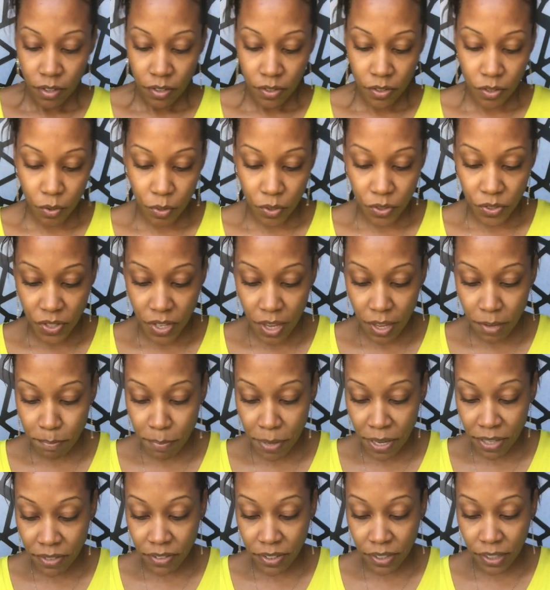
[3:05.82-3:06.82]
So it said
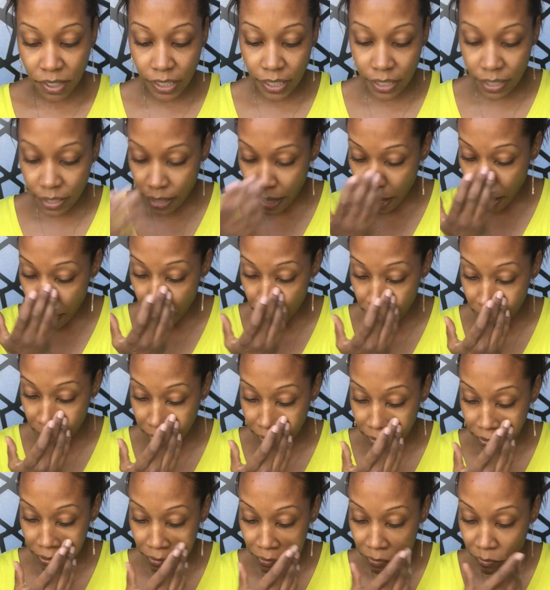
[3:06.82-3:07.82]
basically a
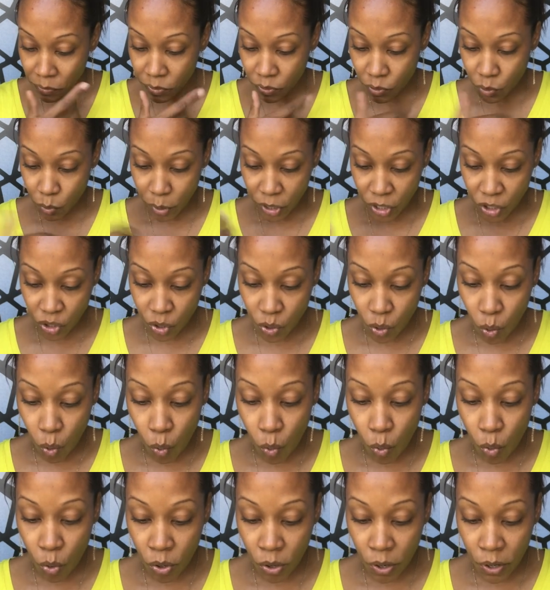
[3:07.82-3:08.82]
legal situation,
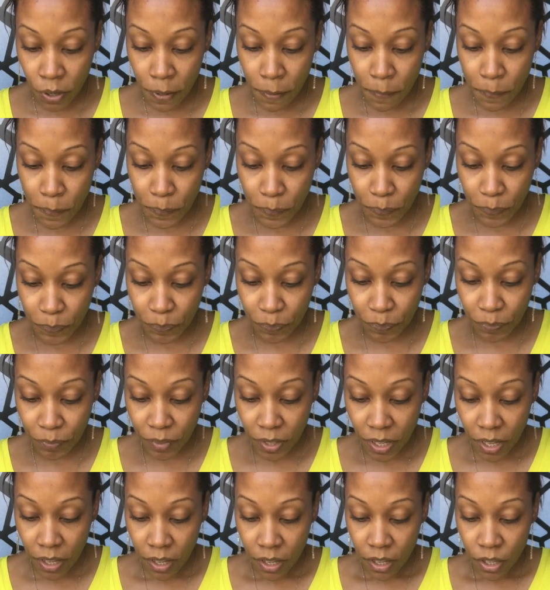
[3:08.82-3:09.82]
or
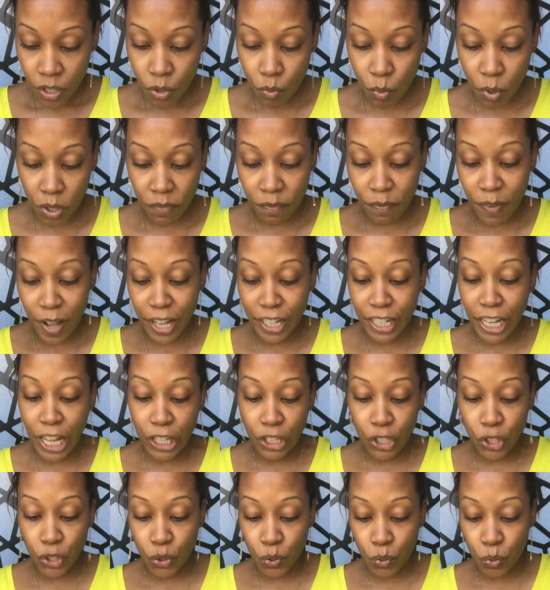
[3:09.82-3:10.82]
you want to find
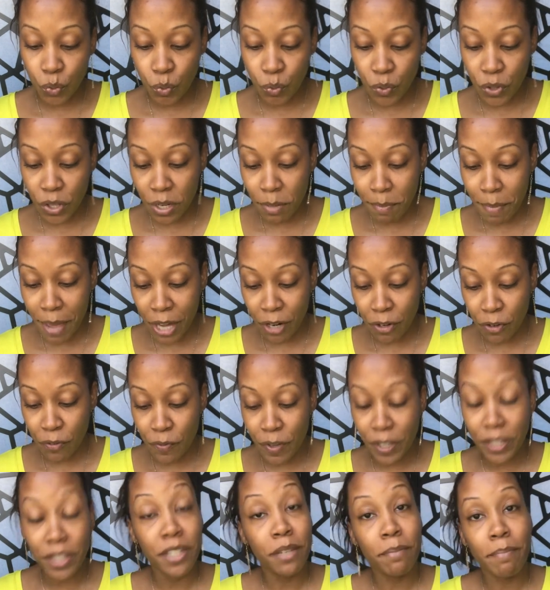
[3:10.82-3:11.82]
out the truth in a matter
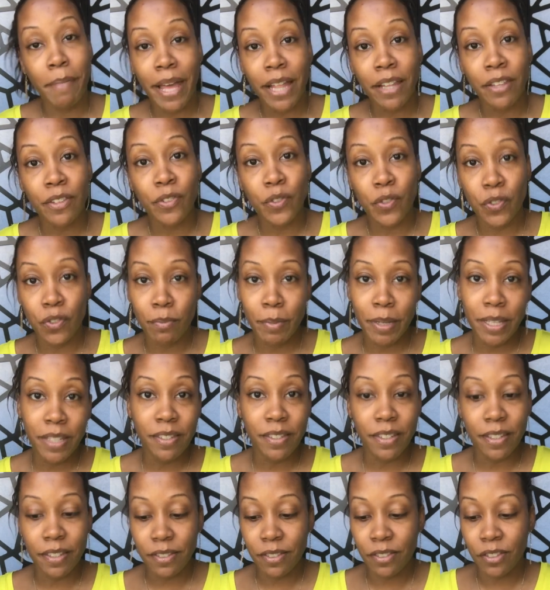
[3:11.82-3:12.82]
affecting the balance. This makes
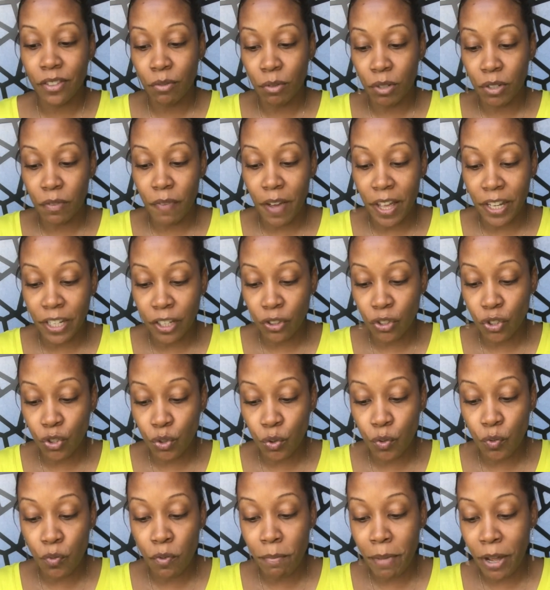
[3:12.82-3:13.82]
sense. So you want to find out the
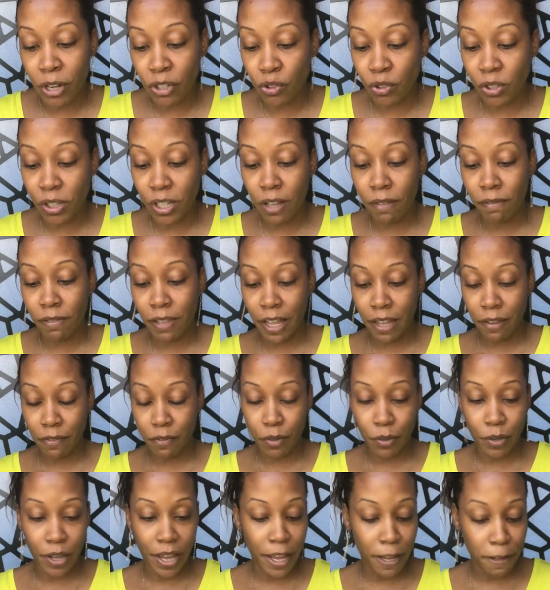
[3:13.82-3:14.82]
truth about your love life,
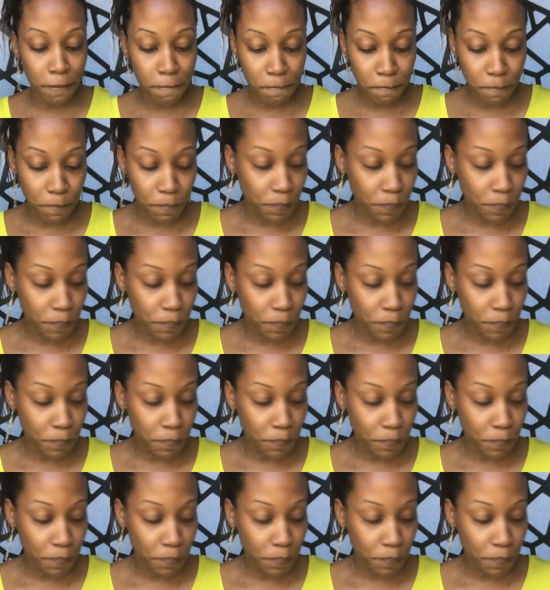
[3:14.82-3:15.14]
okay?